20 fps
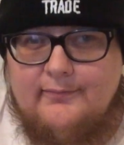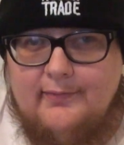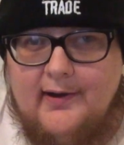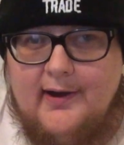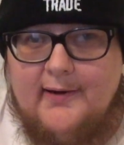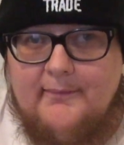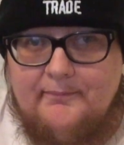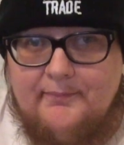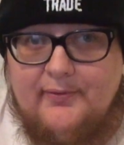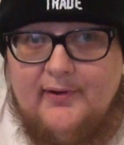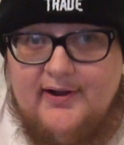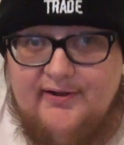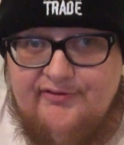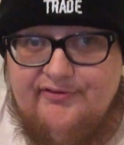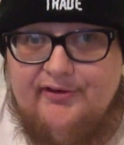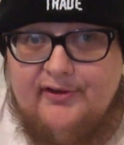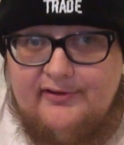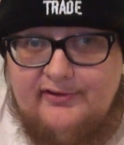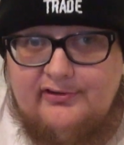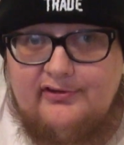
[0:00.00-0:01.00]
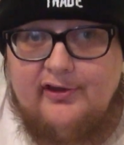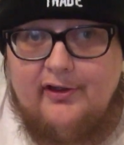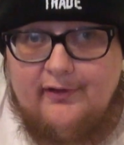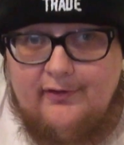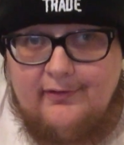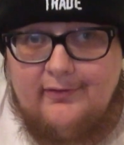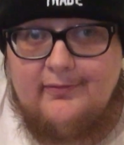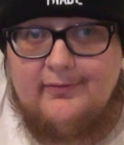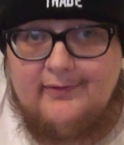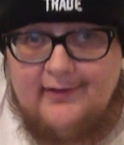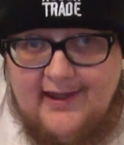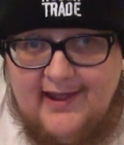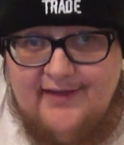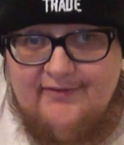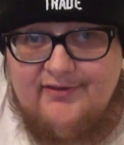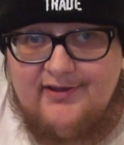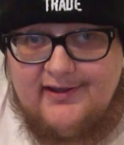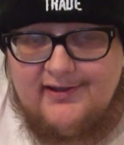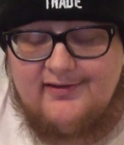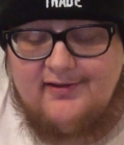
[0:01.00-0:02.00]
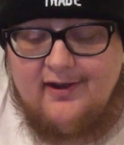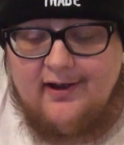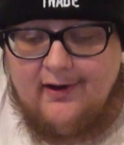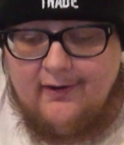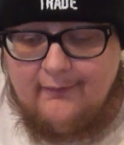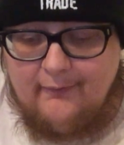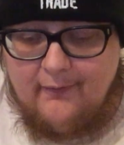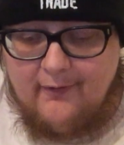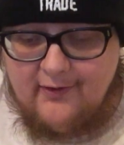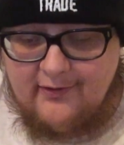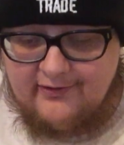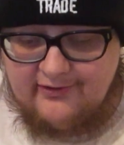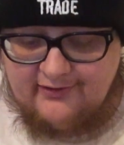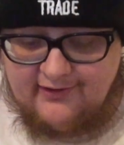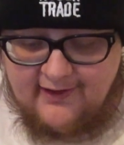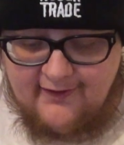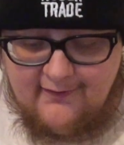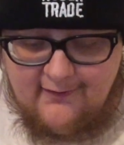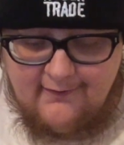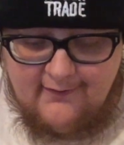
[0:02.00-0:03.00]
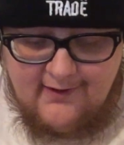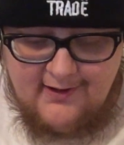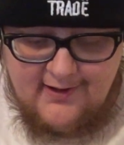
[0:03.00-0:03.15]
and pretty fuzzed out heavy guitar rock style.